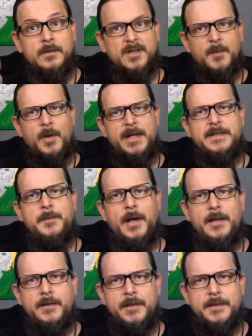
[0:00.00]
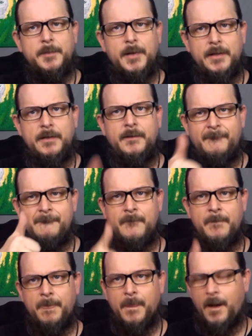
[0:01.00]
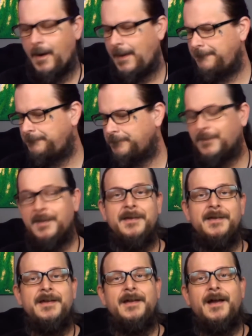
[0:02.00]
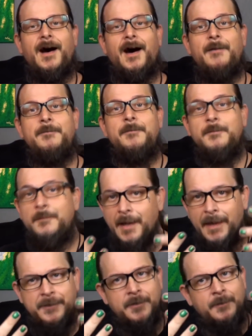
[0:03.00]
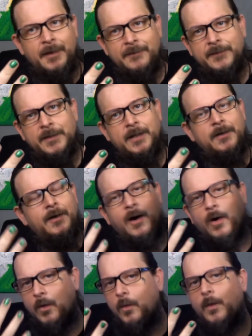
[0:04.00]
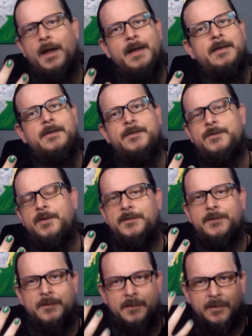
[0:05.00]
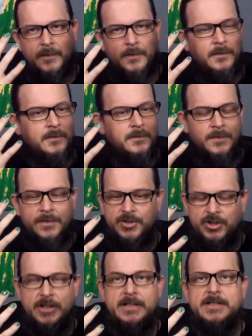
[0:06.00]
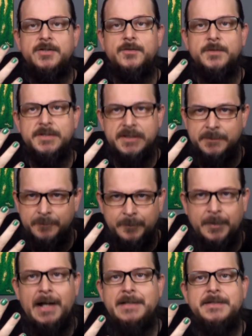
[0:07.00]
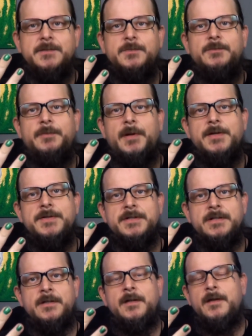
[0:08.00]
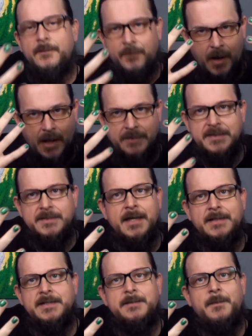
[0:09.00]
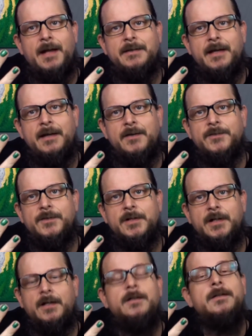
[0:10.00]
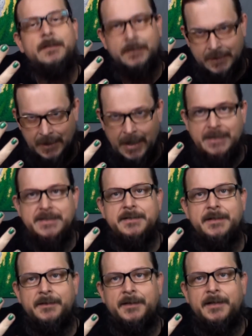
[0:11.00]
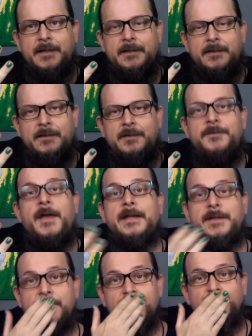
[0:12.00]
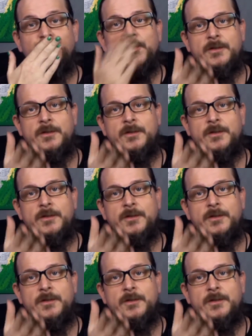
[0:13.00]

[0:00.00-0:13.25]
Come on, hit the button. Hit the button. All right. Heather in Buffalo, always just, she is the responsible person for how sexy my nails look constantly. Thank you.